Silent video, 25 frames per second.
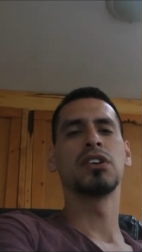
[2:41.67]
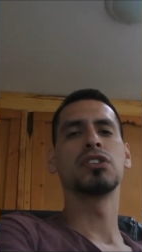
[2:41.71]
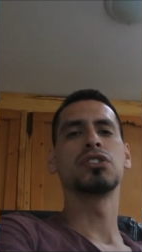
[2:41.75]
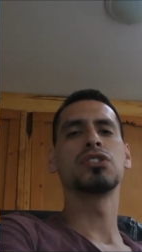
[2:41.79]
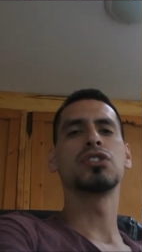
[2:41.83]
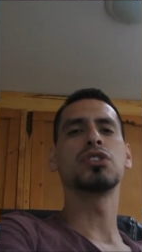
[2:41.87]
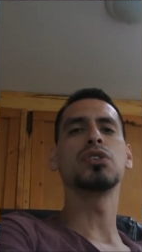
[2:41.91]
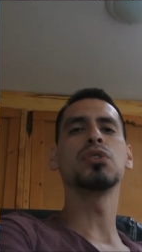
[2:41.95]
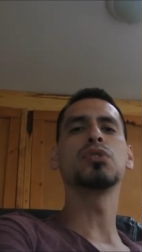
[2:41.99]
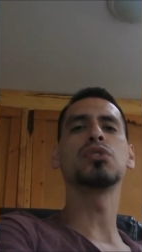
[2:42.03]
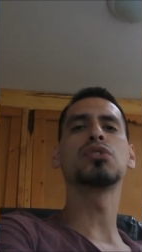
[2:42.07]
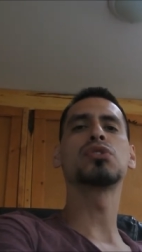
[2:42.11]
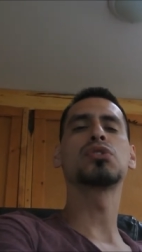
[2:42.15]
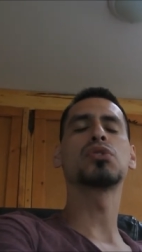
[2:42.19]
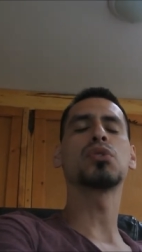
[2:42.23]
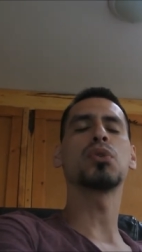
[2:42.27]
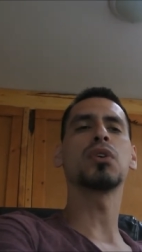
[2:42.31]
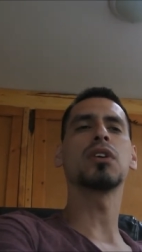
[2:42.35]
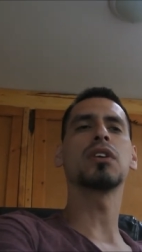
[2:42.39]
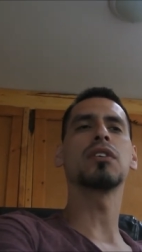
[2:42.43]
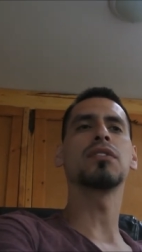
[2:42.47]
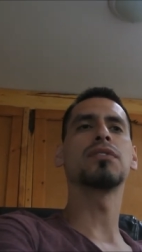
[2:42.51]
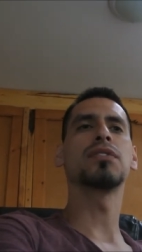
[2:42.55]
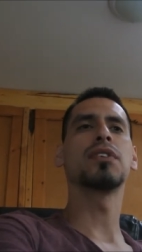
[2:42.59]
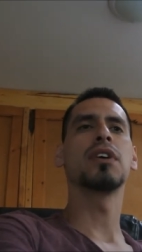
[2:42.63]
to
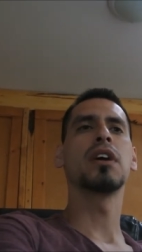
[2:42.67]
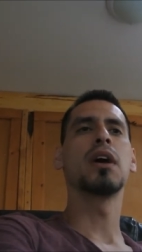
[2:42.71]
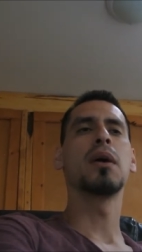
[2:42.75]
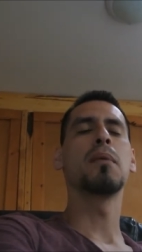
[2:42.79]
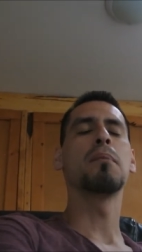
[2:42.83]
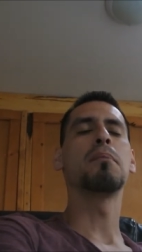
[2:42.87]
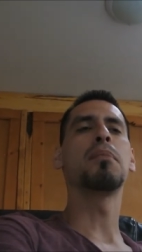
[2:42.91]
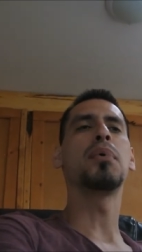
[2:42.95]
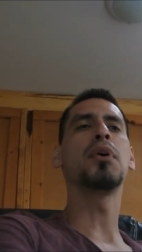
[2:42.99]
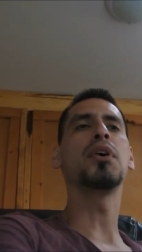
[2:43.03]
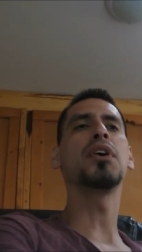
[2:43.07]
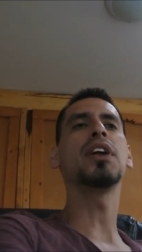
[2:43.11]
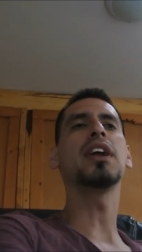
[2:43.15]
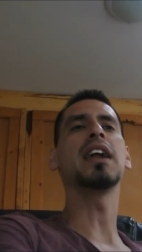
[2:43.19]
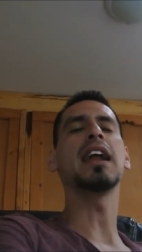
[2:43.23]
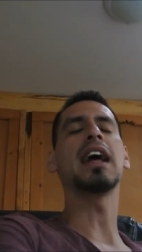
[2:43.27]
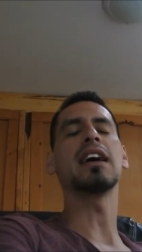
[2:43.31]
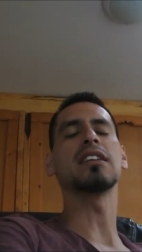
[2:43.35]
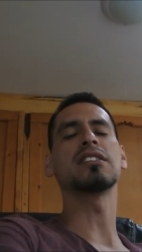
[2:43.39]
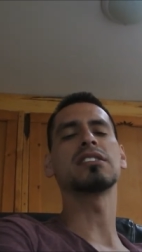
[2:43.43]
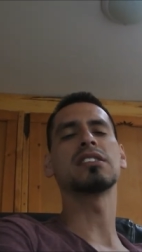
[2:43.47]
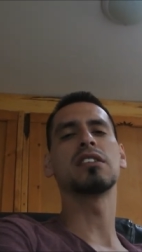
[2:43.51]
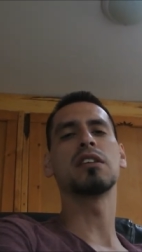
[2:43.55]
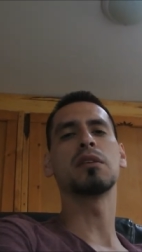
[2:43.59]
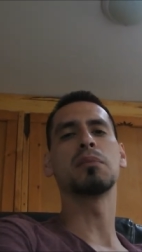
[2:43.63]
sort of put it
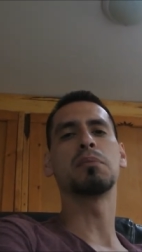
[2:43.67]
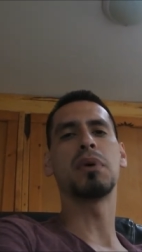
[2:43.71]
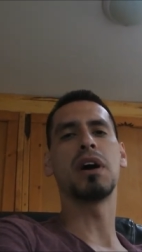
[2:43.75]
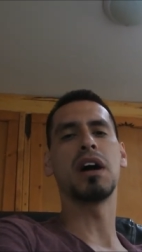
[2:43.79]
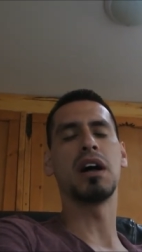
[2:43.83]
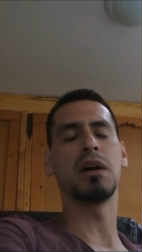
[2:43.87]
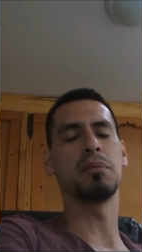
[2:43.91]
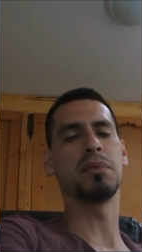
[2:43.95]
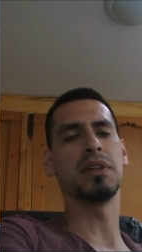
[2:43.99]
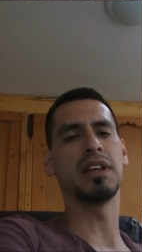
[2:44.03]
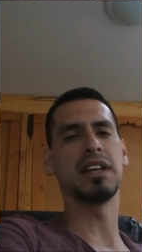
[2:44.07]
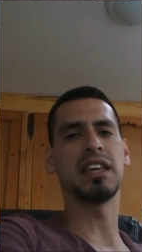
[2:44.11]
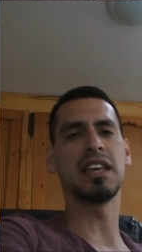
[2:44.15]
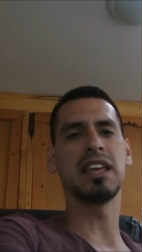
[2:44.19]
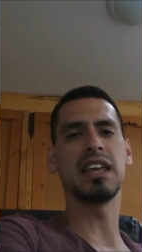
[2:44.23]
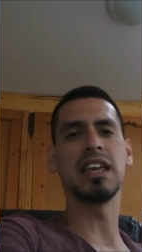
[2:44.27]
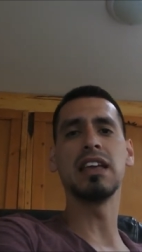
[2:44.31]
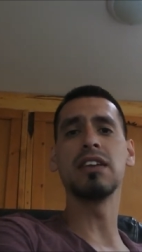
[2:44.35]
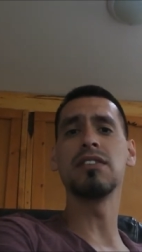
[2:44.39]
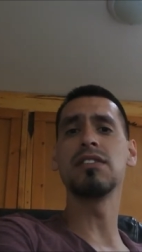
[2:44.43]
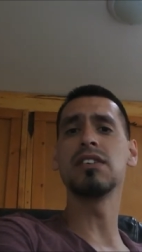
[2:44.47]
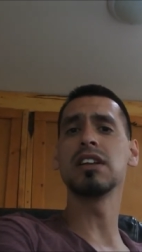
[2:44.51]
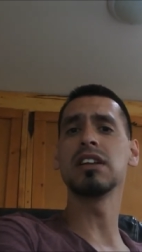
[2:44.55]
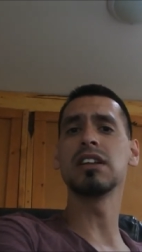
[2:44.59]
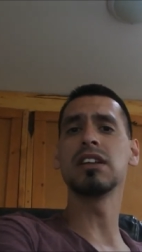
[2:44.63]
out to the public
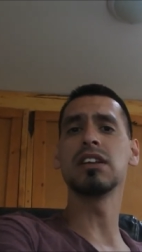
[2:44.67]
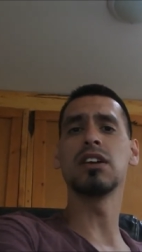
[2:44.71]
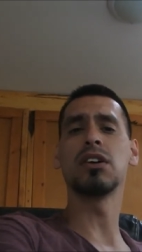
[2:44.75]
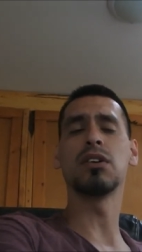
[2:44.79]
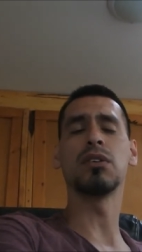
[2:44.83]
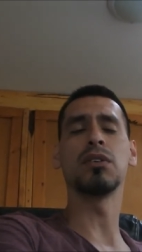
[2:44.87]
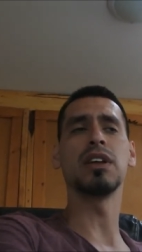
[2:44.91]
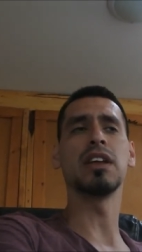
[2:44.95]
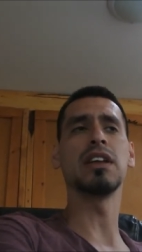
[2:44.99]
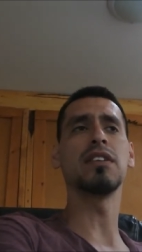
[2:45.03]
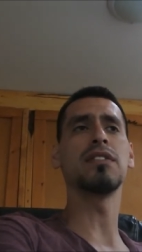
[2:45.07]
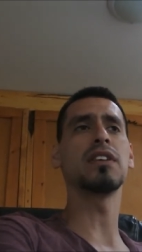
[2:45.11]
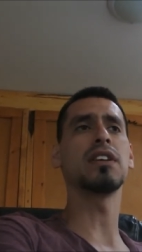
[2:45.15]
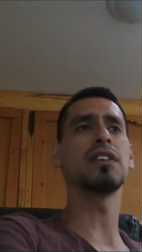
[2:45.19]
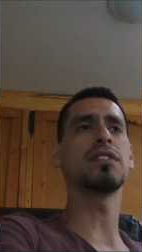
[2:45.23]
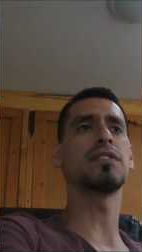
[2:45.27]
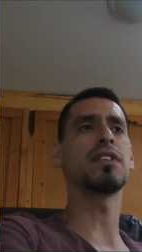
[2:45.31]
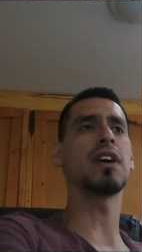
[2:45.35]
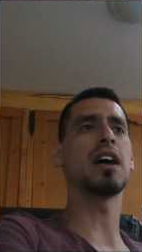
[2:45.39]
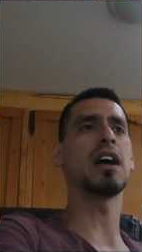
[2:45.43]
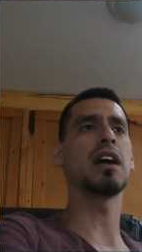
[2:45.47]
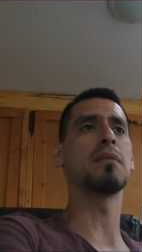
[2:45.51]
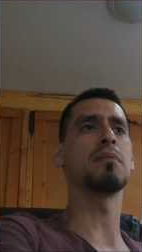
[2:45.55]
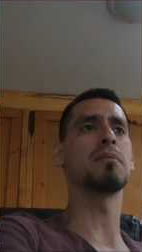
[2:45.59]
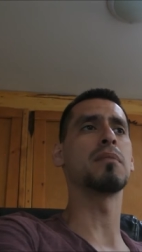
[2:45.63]
even you know even if
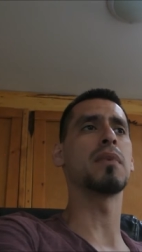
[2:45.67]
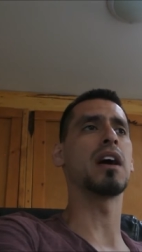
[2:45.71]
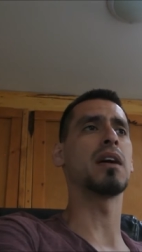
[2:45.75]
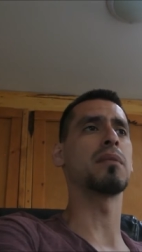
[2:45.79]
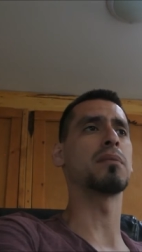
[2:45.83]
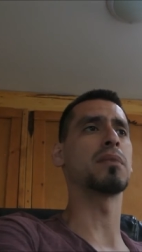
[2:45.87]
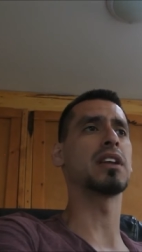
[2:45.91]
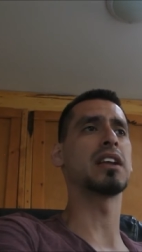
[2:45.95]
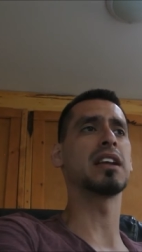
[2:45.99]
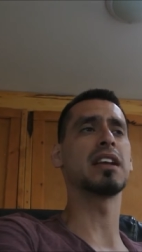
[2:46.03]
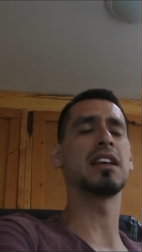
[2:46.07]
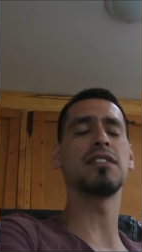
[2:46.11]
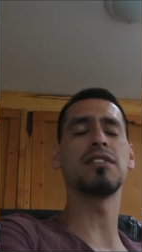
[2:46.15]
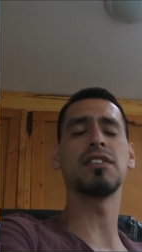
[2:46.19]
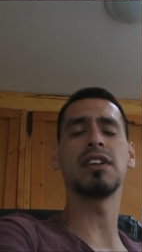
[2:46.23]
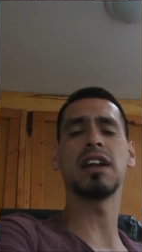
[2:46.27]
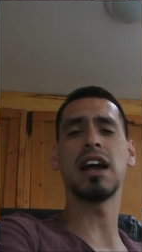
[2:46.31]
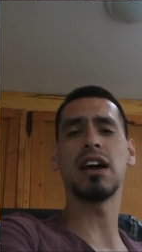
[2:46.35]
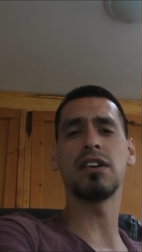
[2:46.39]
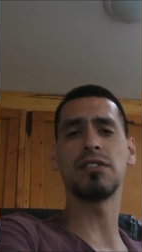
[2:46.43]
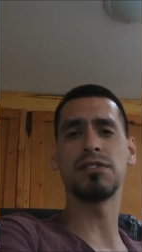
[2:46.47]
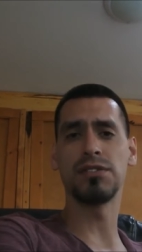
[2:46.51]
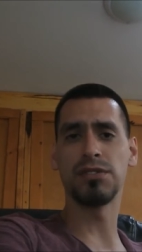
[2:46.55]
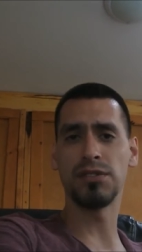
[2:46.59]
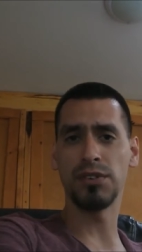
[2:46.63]
I'm I'm gonna give it
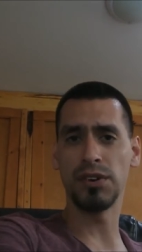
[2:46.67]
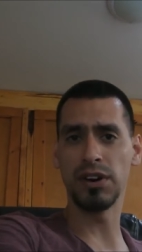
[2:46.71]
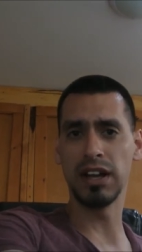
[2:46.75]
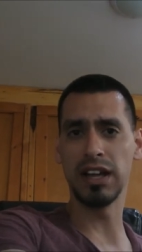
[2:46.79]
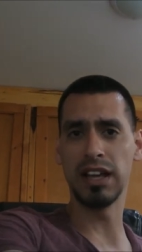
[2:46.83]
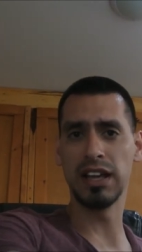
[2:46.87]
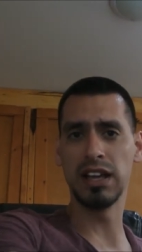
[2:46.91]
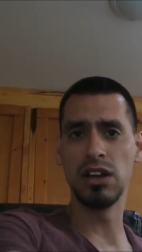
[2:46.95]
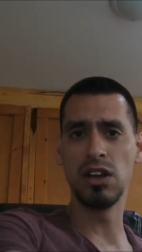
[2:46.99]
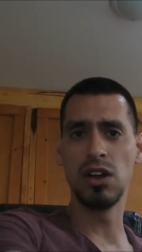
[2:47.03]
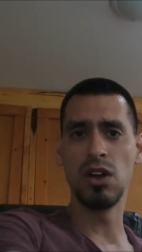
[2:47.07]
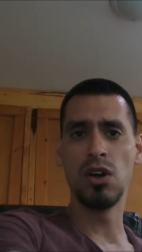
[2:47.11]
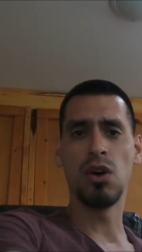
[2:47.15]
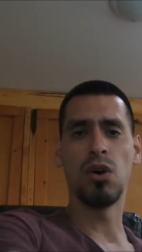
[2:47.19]
out free